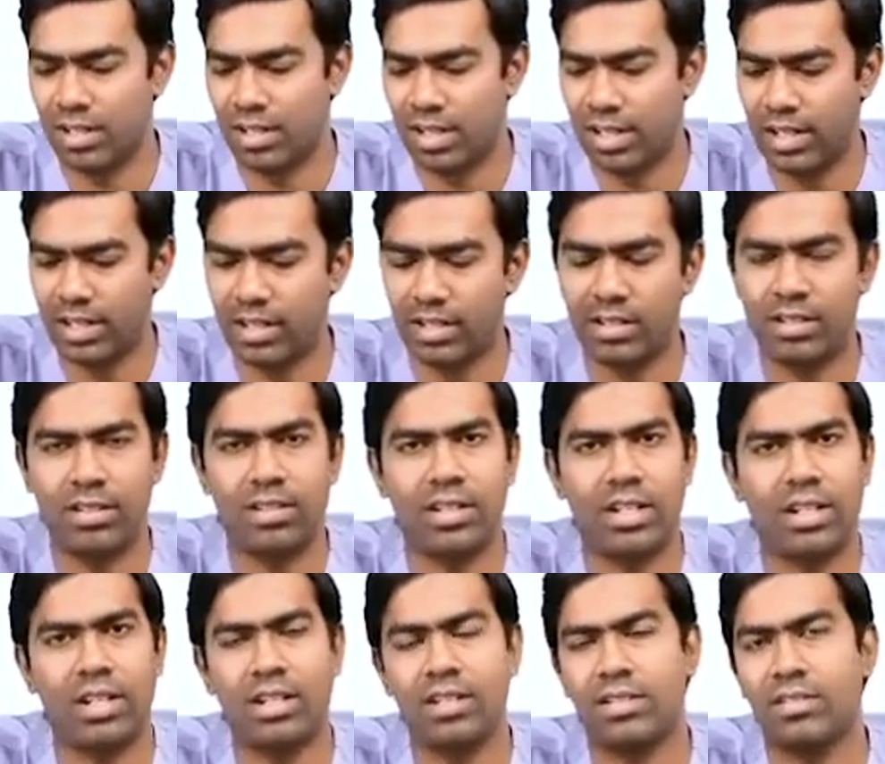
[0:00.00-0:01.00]
treat
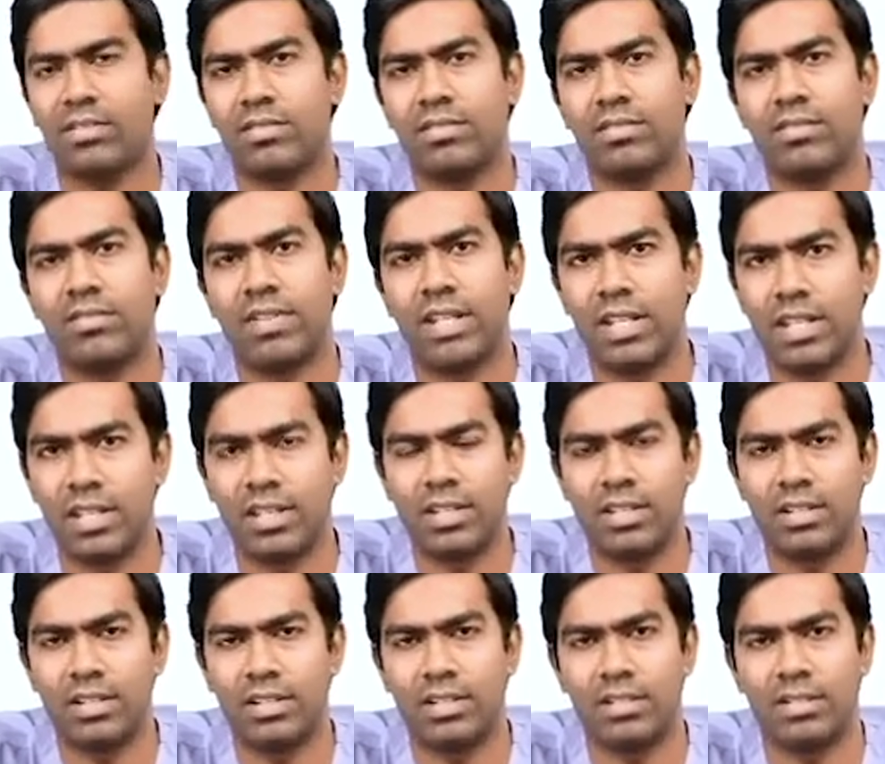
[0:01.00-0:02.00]
in a very
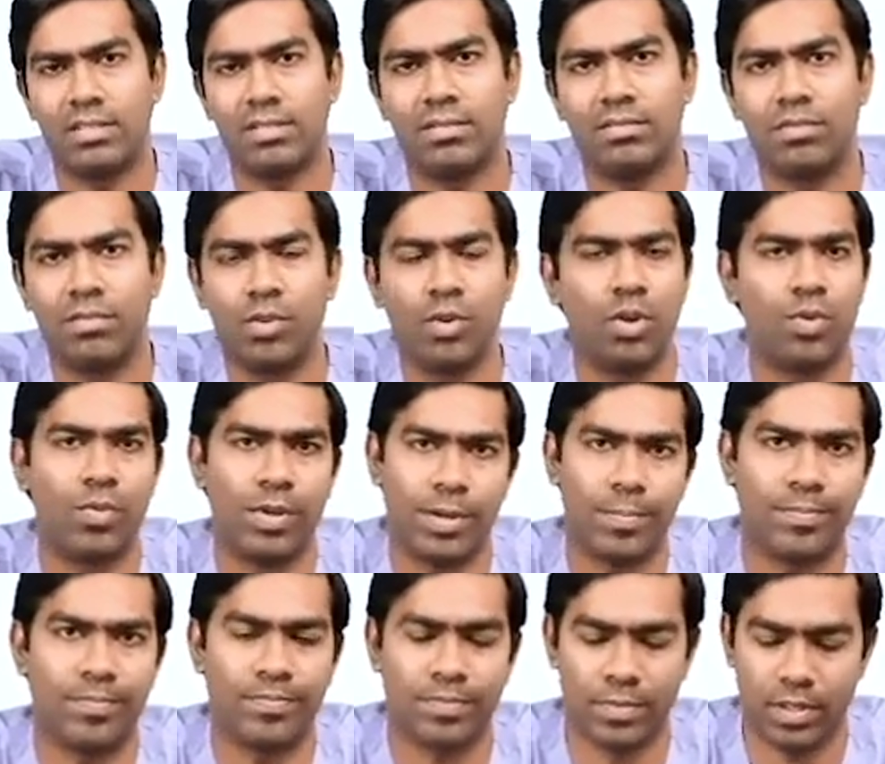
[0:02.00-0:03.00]
good way.
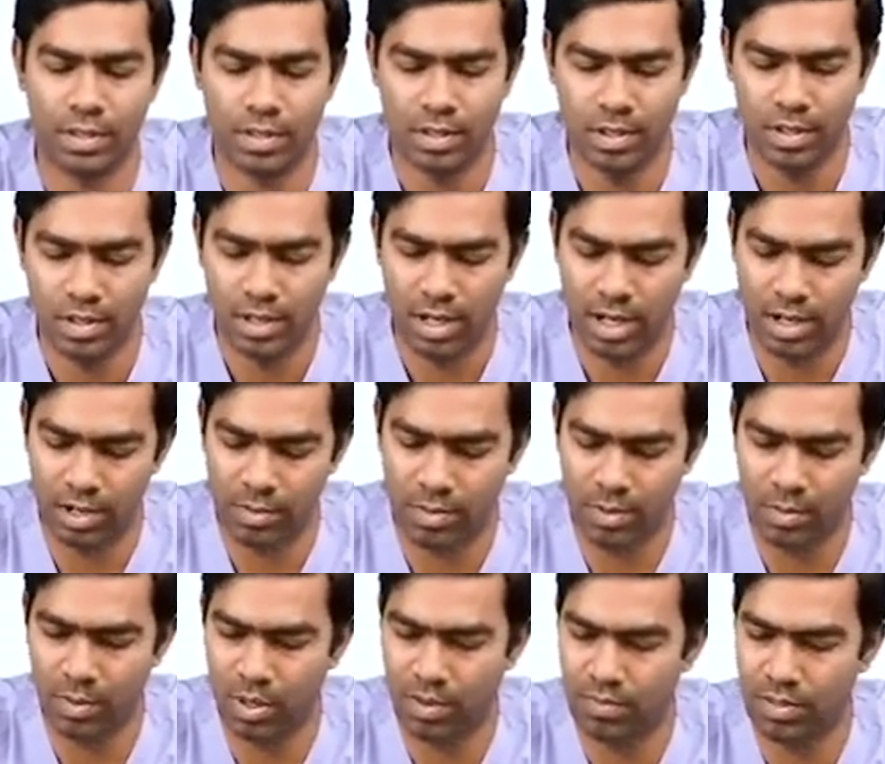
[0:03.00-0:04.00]
And
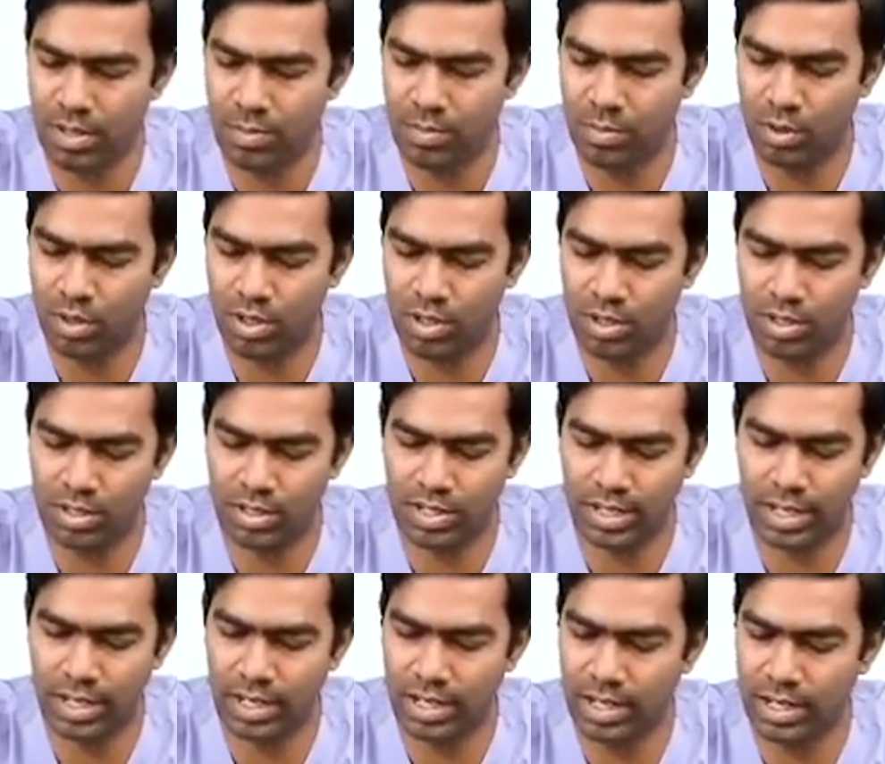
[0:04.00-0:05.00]
remember, one of the important
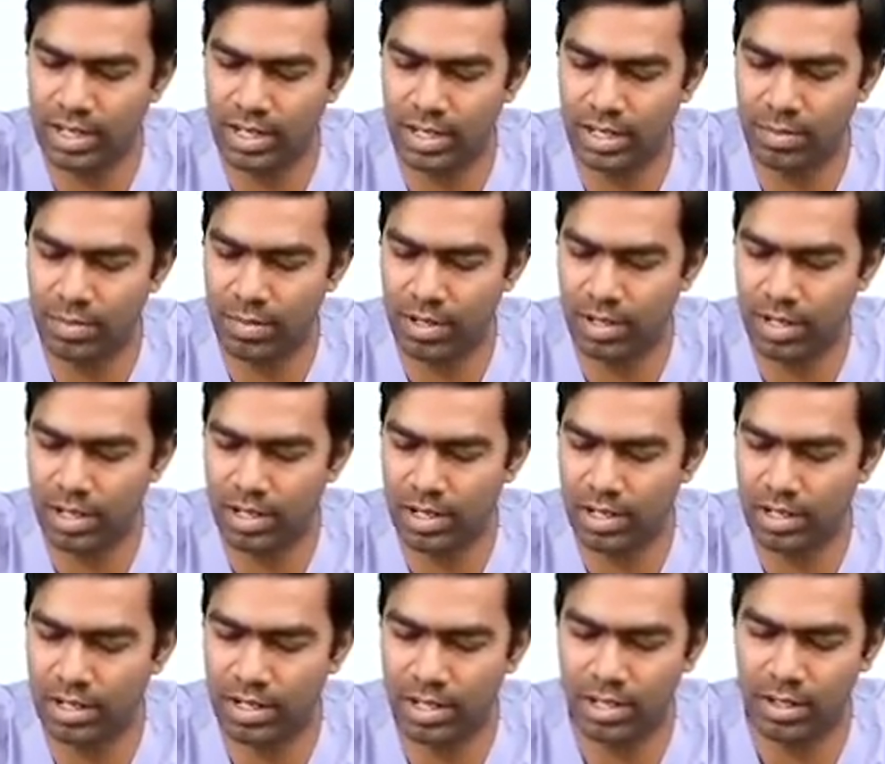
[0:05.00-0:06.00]
second-line treatment I
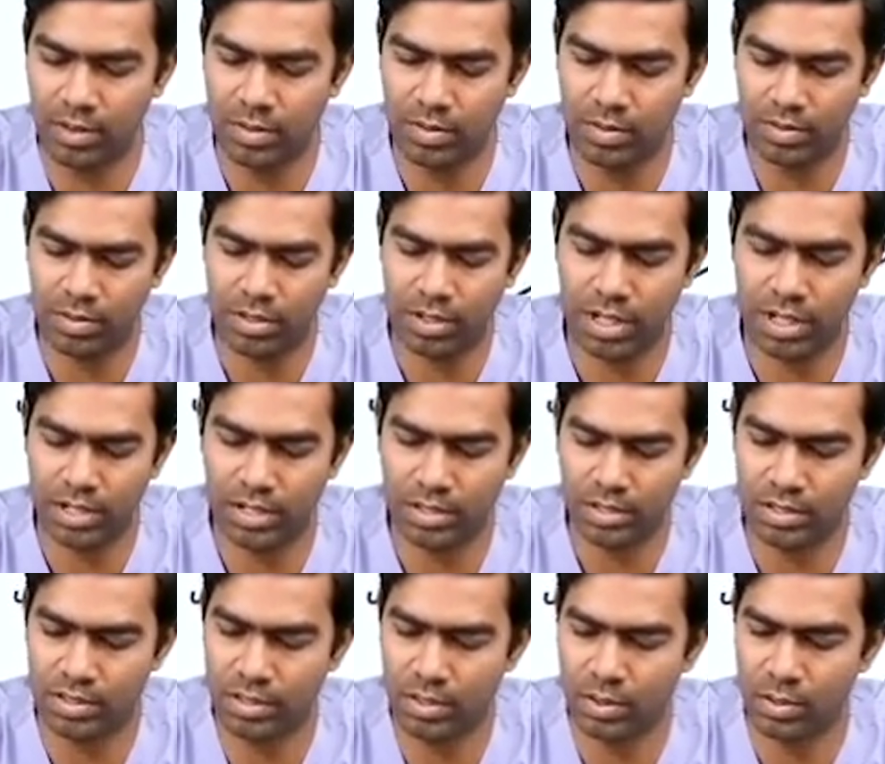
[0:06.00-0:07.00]
didn't tell you, that
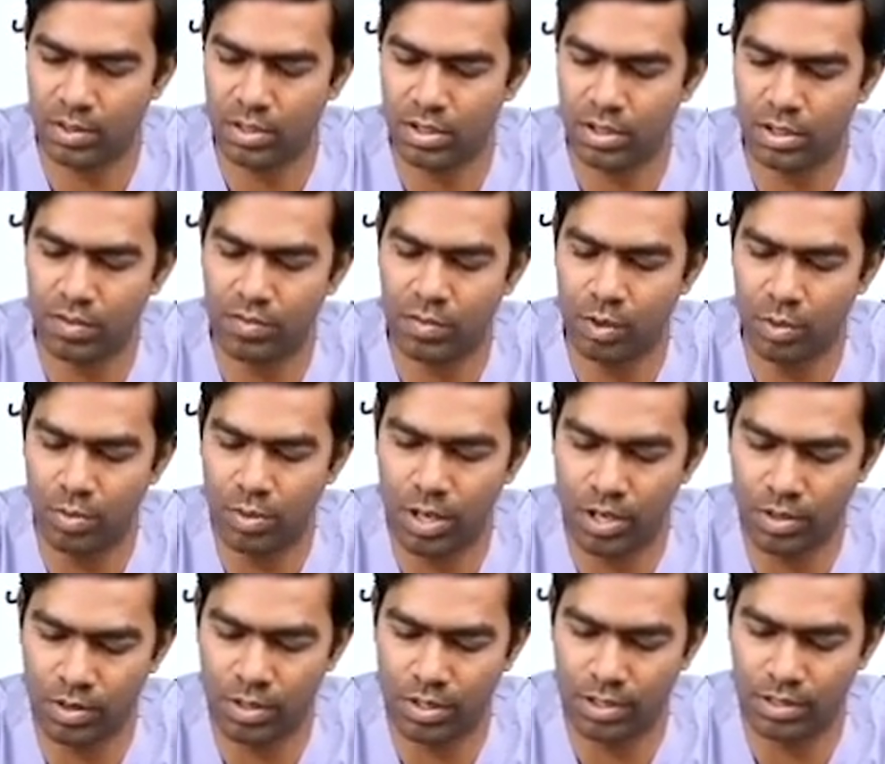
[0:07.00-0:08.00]
is usage of loop
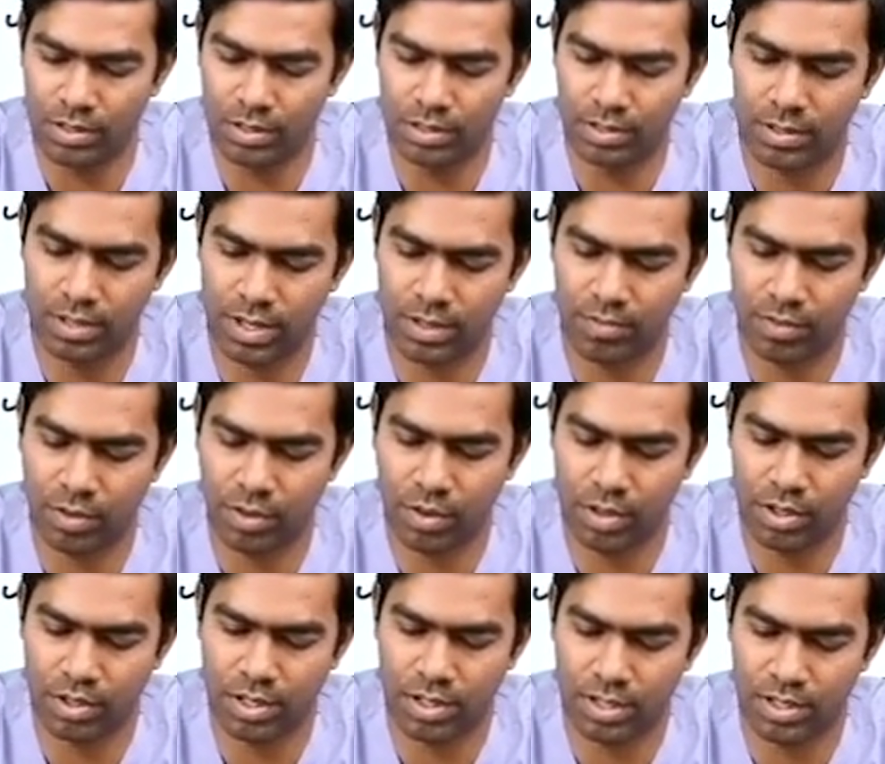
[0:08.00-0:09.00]
diuretics. I
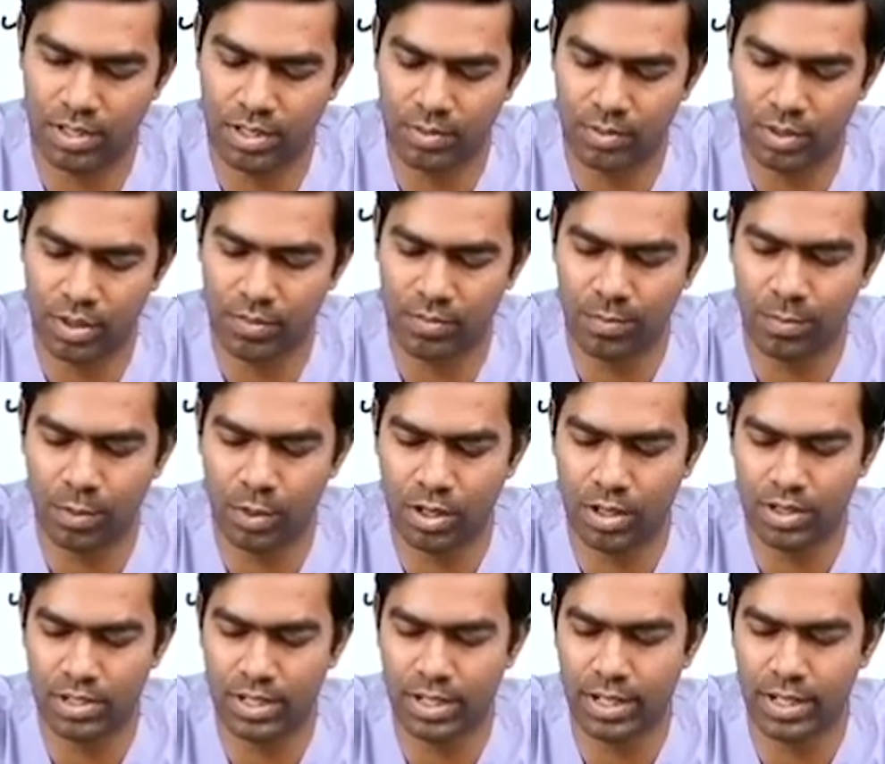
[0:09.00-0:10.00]
forgot that it's one
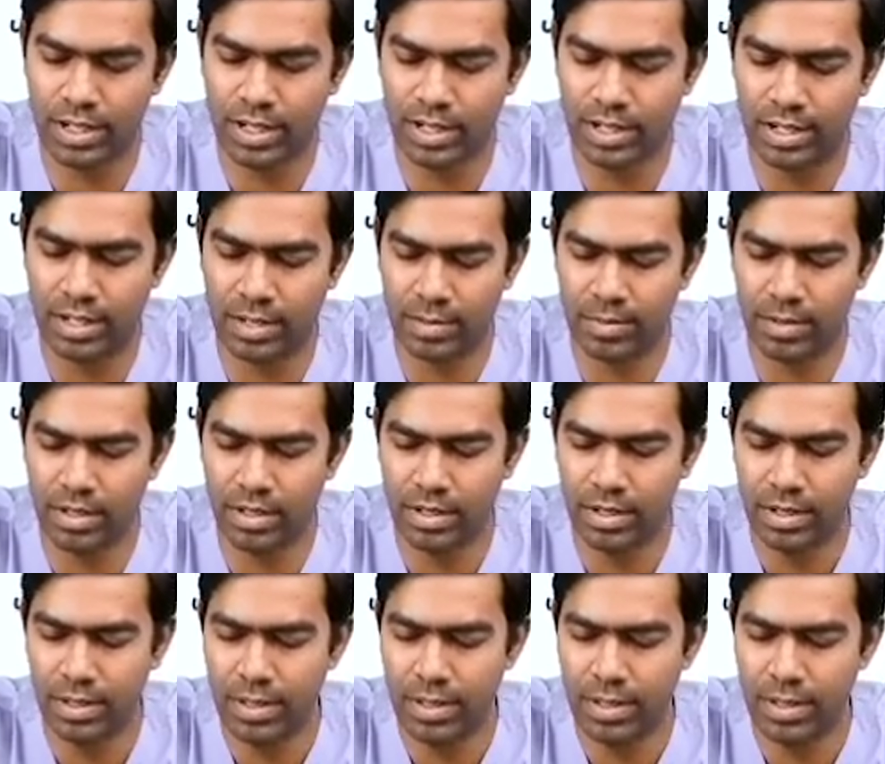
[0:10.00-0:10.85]
important second-line treatment,